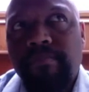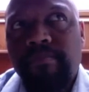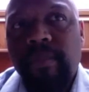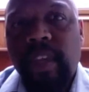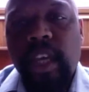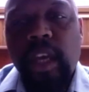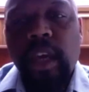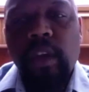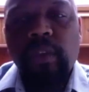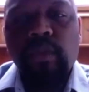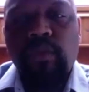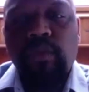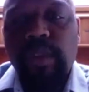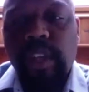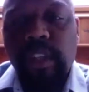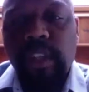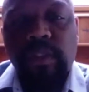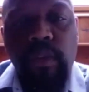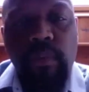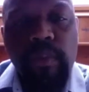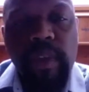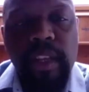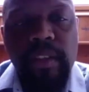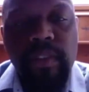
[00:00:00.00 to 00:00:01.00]

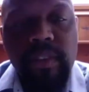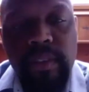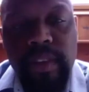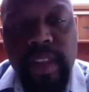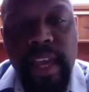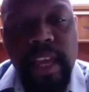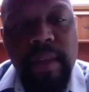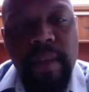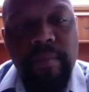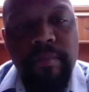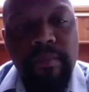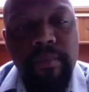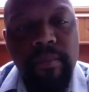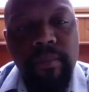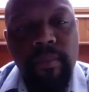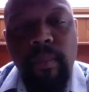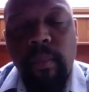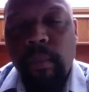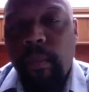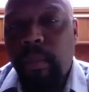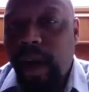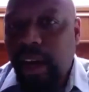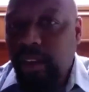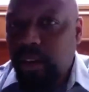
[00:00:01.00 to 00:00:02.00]
contradictory name,
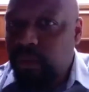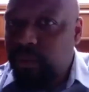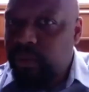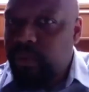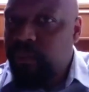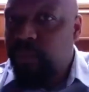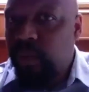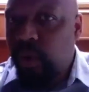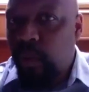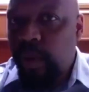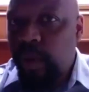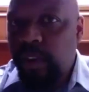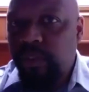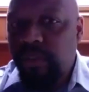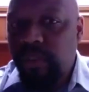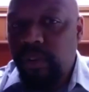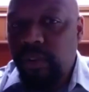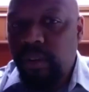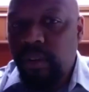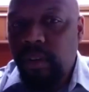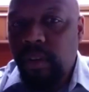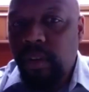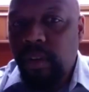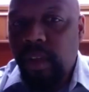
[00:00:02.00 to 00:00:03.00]
part of
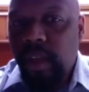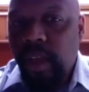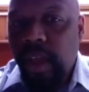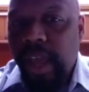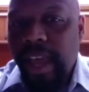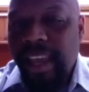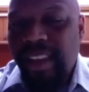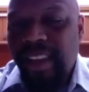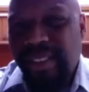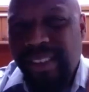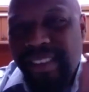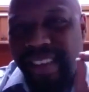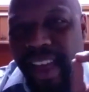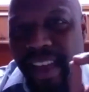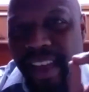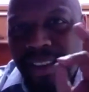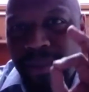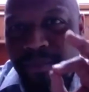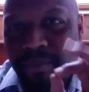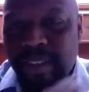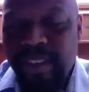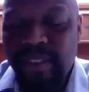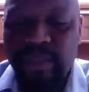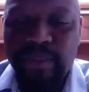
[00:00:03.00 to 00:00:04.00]
information, and a tiny
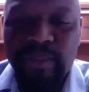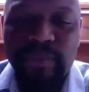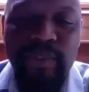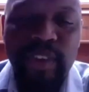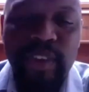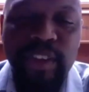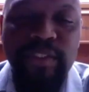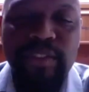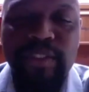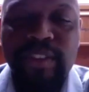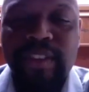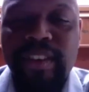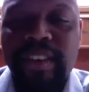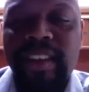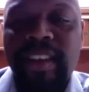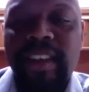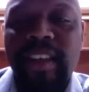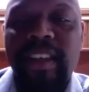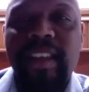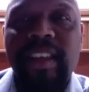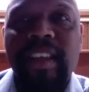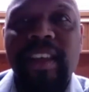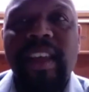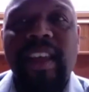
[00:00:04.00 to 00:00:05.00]
bit of fiction,
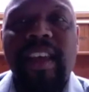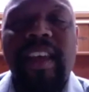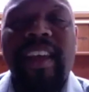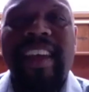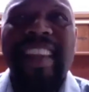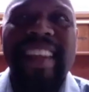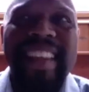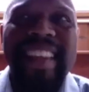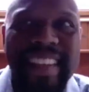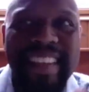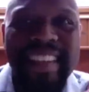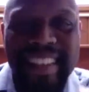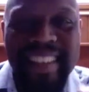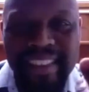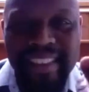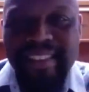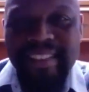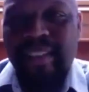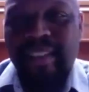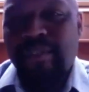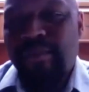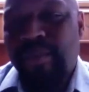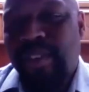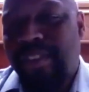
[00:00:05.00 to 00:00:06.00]
and it's
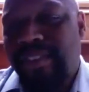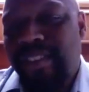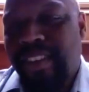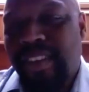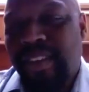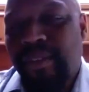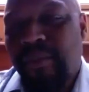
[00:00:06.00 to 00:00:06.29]
interesting